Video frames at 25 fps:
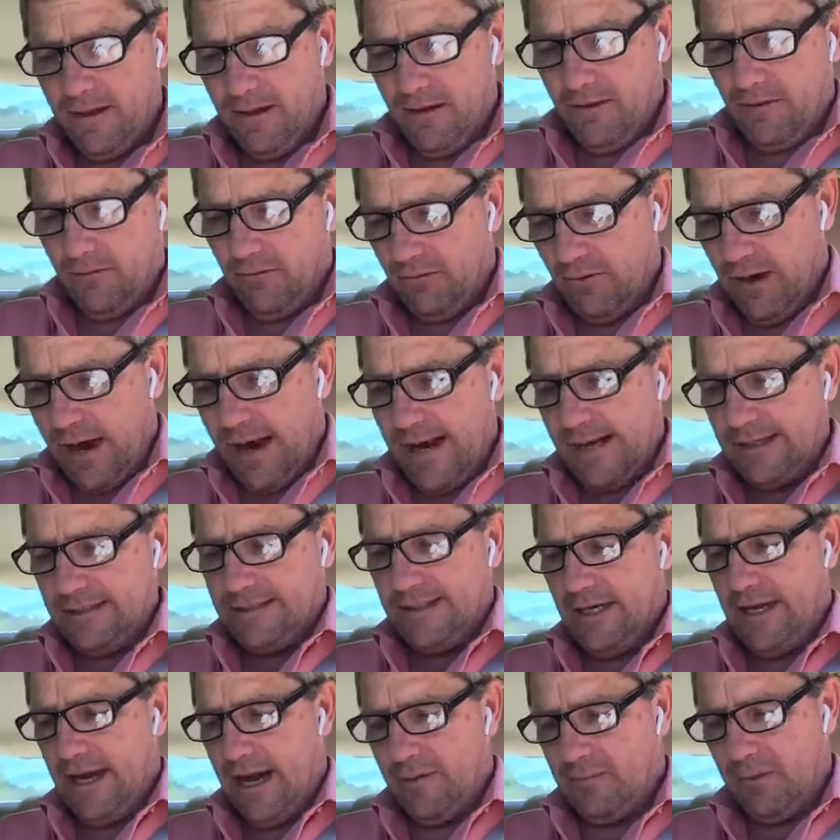
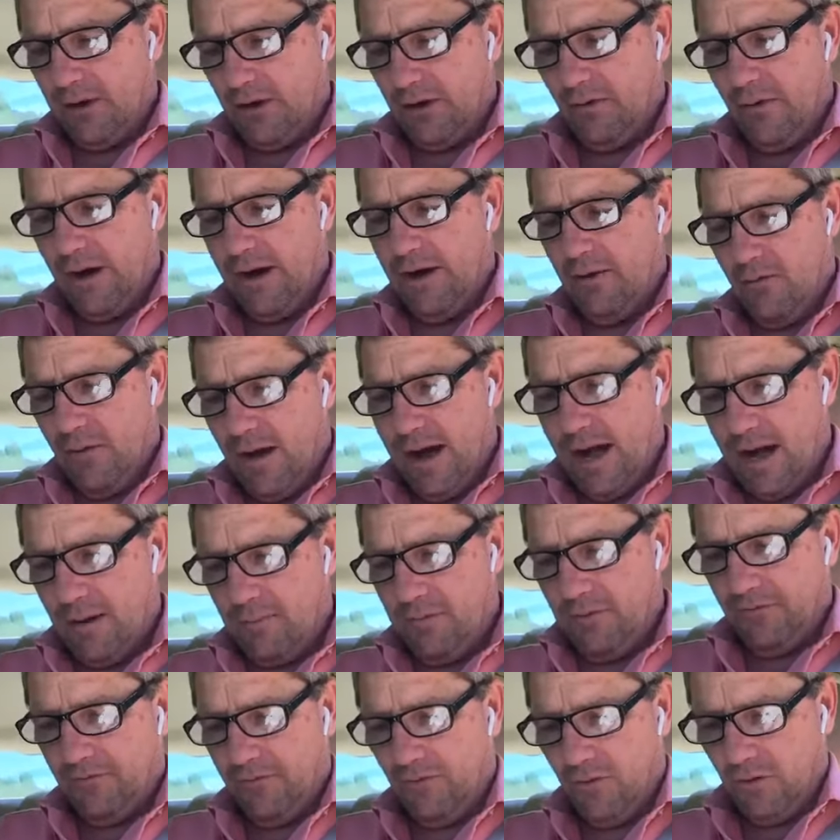rising up a great
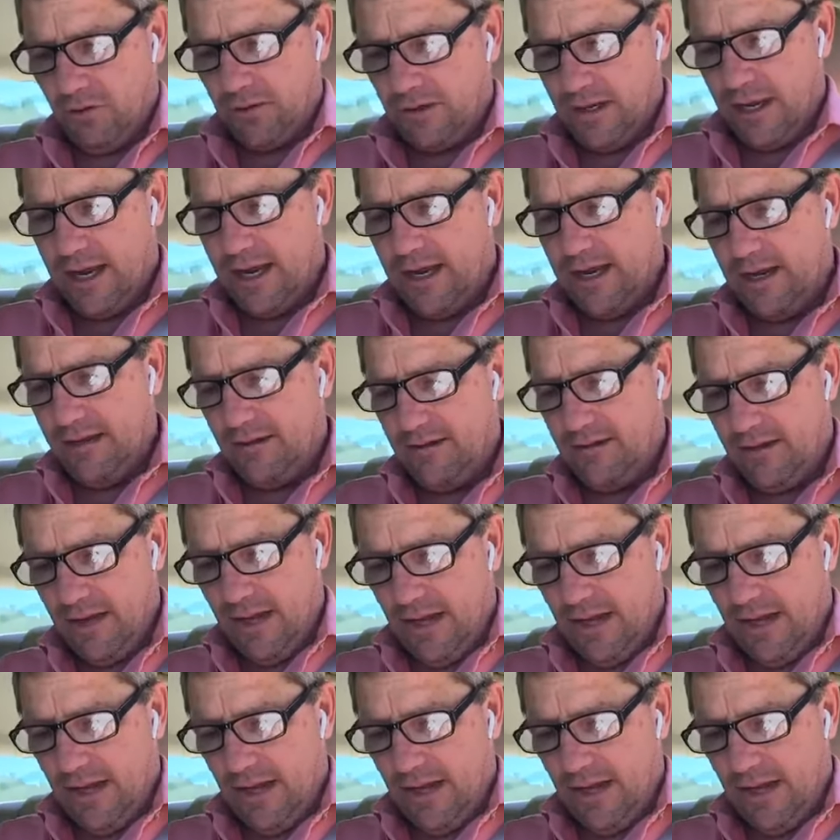while before day,